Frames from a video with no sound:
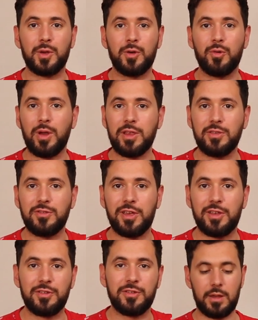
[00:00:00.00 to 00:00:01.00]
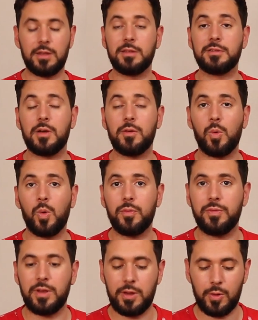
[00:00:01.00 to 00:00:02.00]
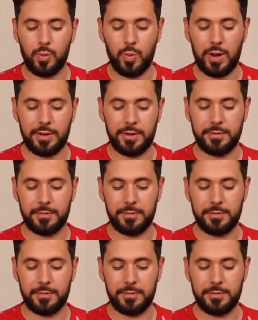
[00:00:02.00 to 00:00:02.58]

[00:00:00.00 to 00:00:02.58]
great change in its overall video quality.